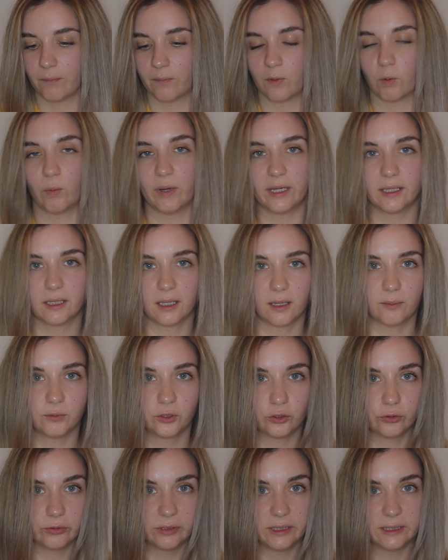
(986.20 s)
When it comes
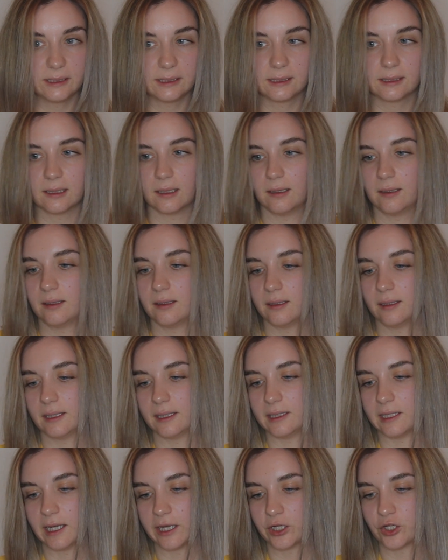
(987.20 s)
to this
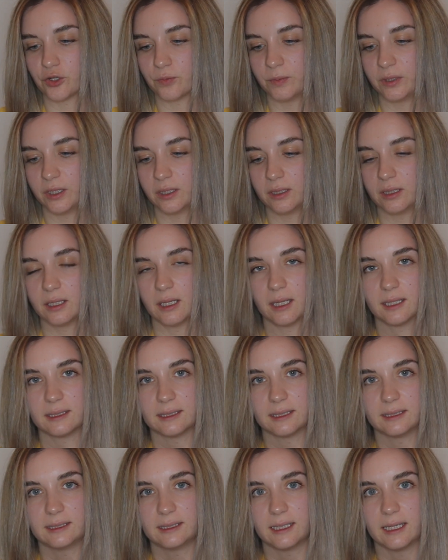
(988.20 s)
attachment, as
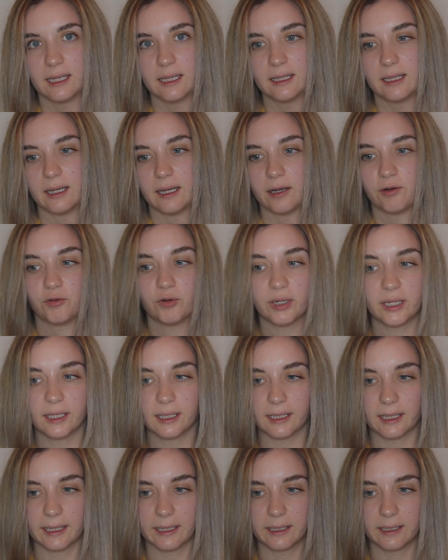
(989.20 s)
I said, I really
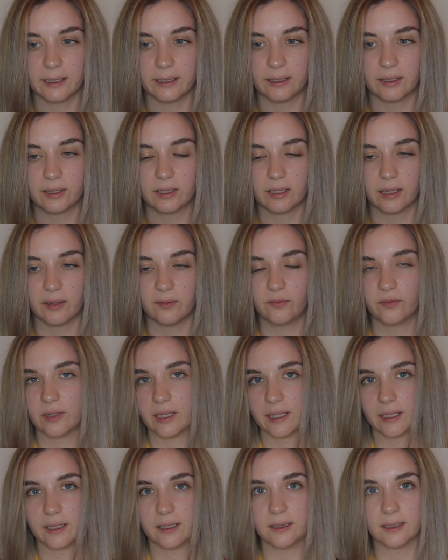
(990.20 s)
like it. I feel
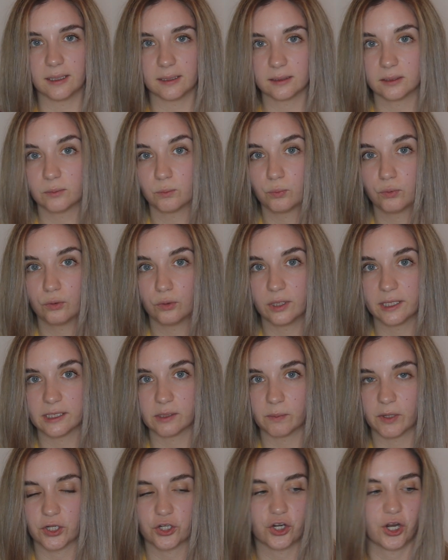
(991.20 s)
like it doesn't pull as
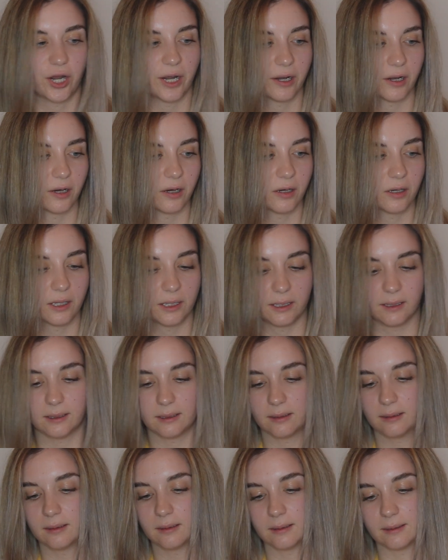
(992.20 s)
much hair.
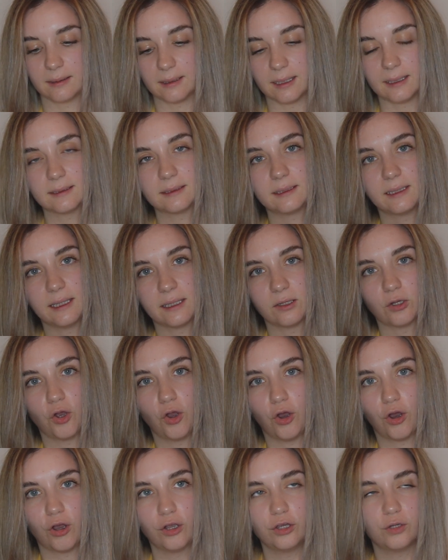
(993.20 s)
It does get
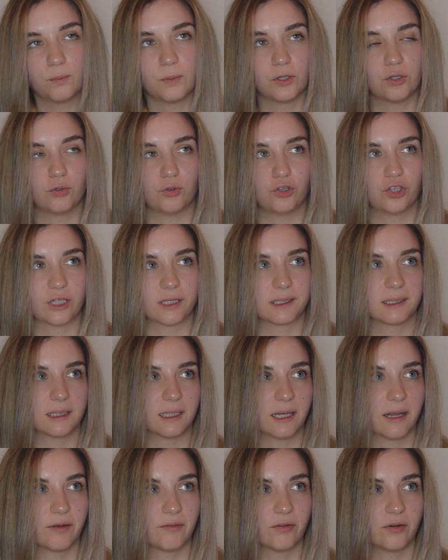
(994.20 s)
hot, but you just
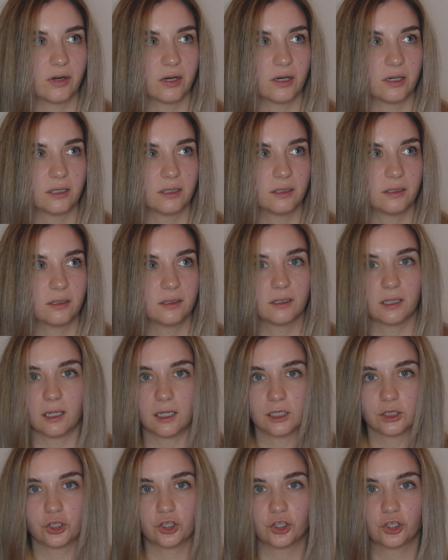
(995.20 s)
never
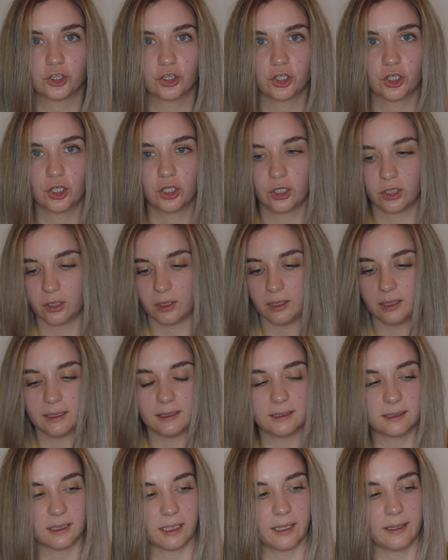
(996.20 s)
touch
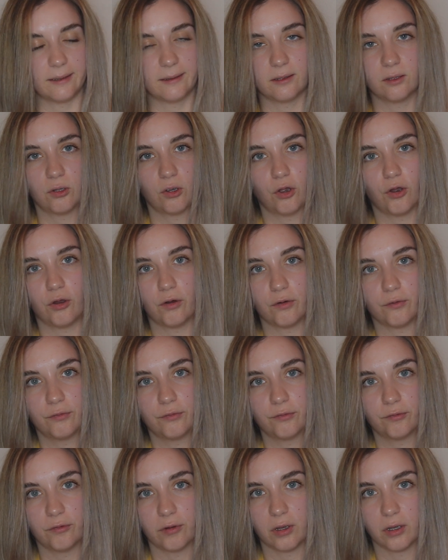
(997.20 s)
this end of
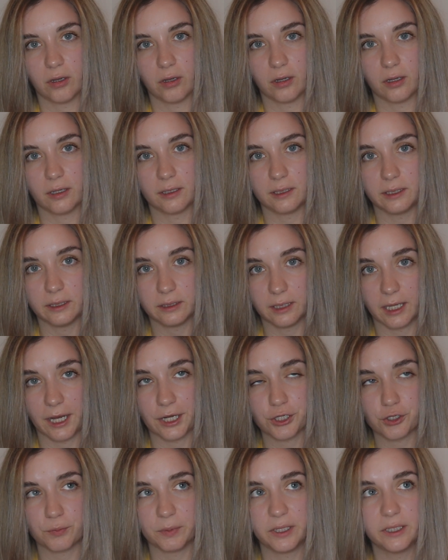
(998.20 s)
the
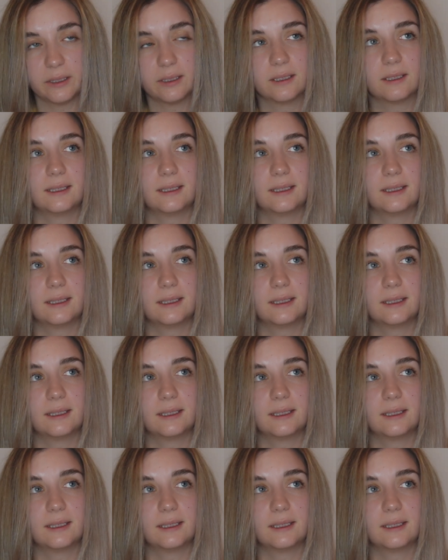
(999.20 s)
attachment.